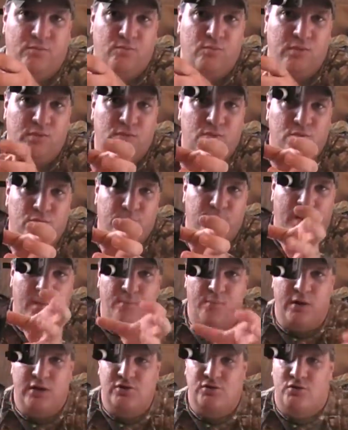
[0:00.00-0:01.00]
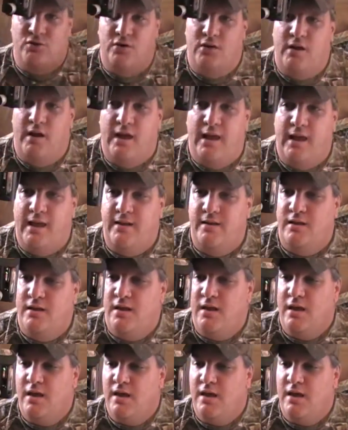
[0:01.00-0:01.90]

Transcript: reduce vibration on your hand.